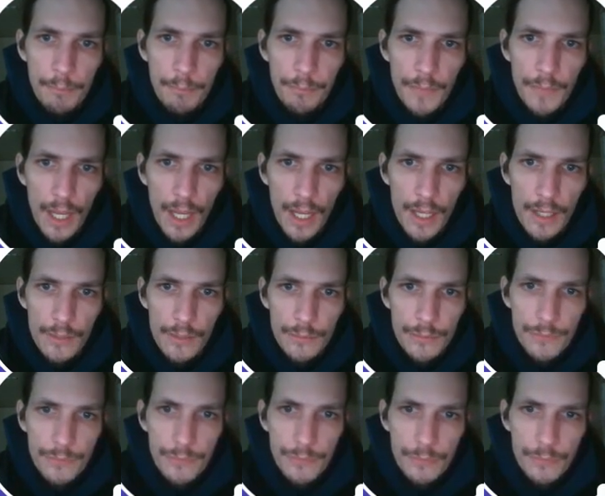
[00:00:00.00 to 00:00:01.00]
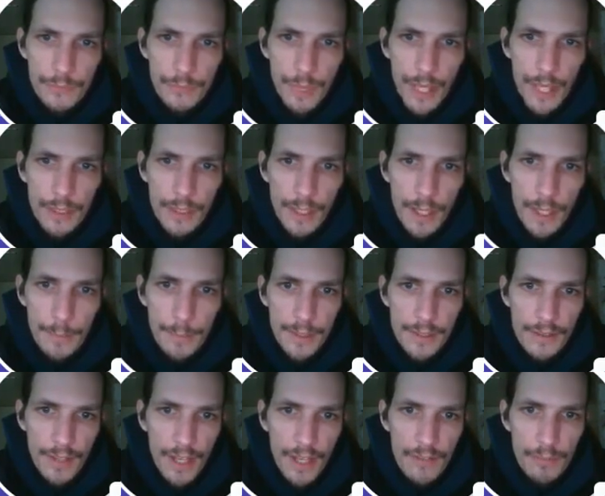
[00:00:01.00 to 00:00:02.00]
I've ended up
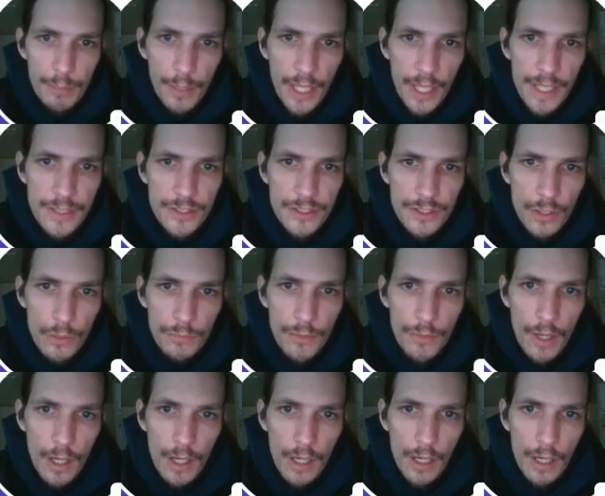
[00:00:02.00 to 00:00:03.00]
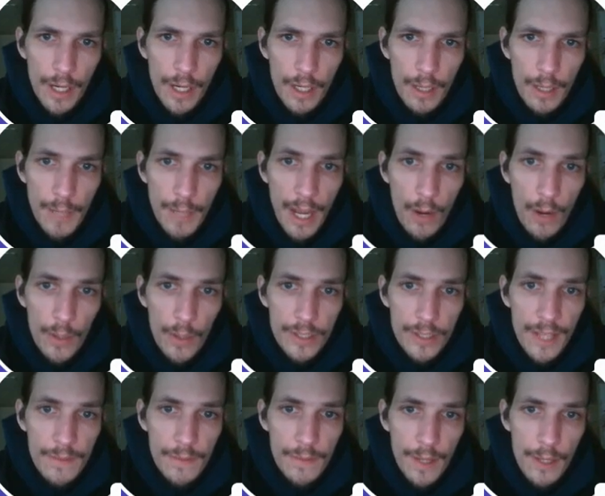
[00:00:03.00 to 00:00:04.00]
in 10th place so far, and I'm now at
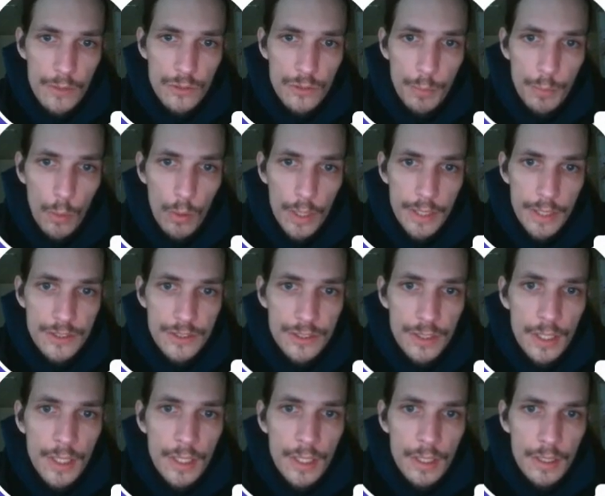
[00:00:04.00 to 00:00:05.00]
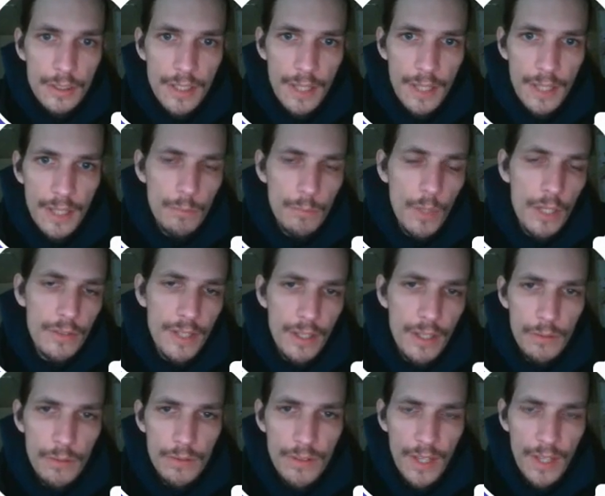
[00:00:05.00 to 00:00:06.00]
10,000 points,
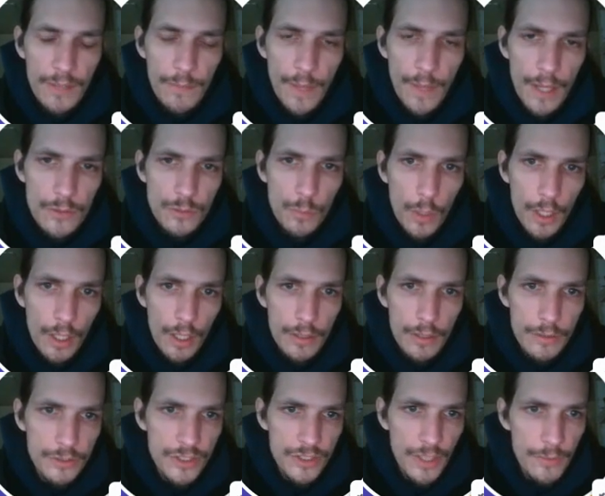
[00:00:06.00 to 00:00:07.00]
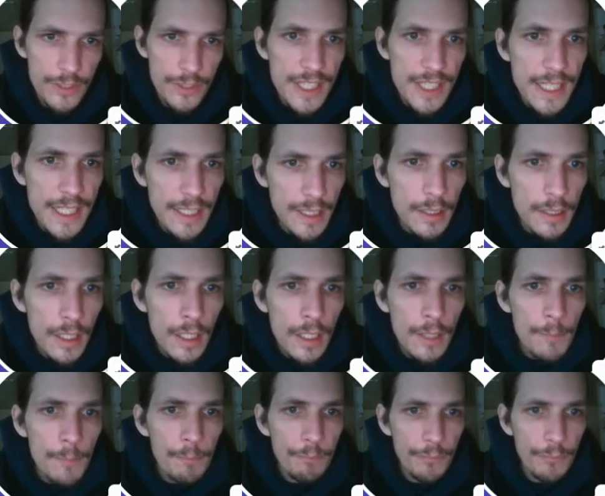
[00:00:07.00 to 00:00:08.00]
10,117.
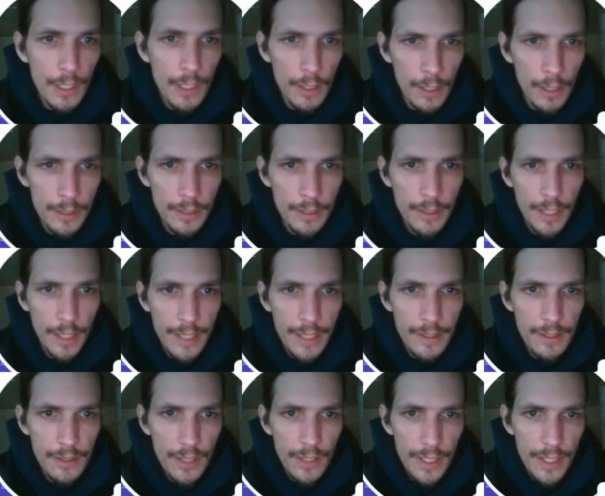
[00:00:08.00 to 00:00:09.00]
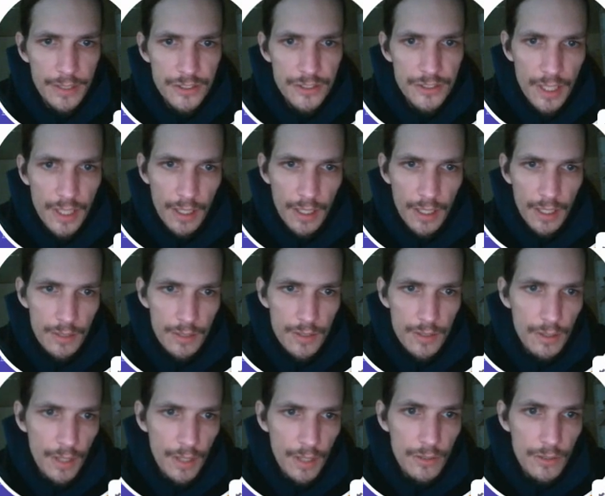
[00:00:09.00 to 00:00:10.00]
And like I said, I got
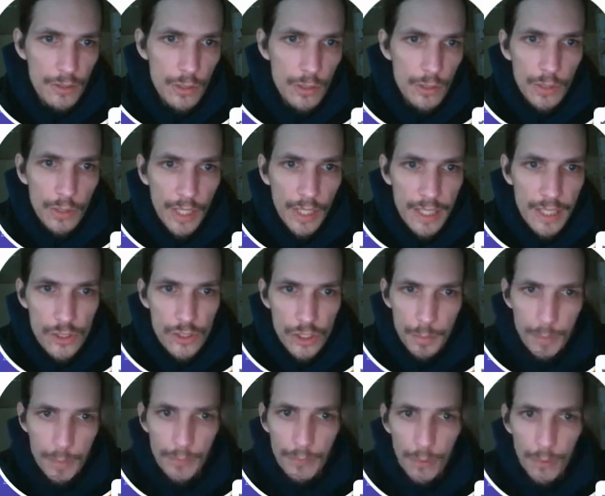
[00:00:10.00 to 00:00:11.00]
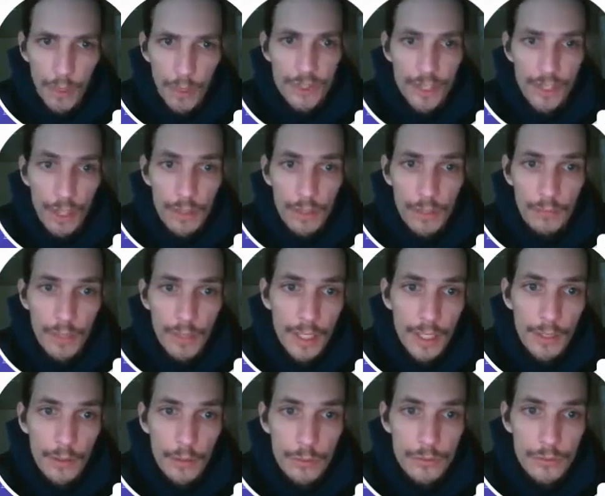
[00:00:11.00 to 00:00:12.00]
another new lead just before I started the
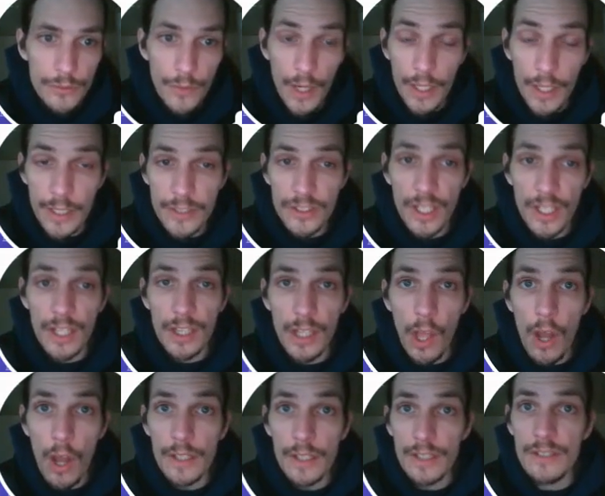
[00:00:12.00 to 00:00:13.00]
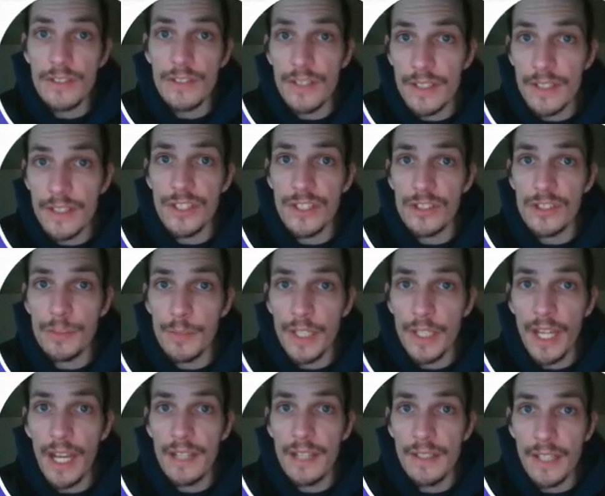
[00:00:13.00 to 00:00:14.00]
video. It was funny because I logged into the system
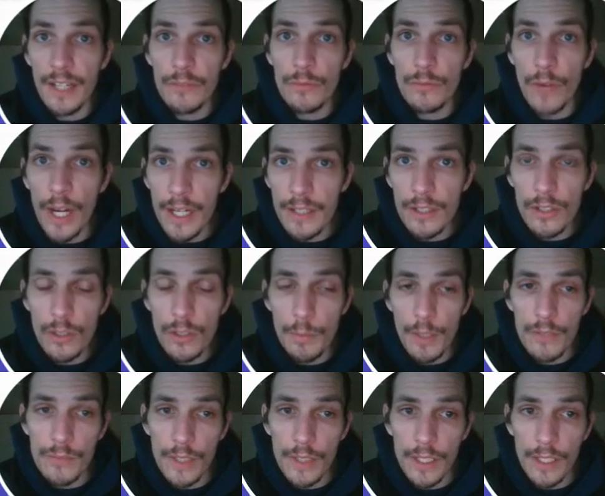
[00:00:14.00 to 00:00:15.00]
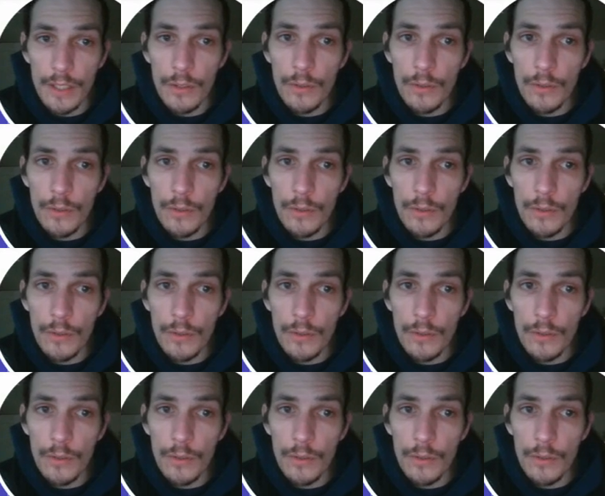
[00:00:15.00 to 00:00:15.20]
again to get ready to do my video,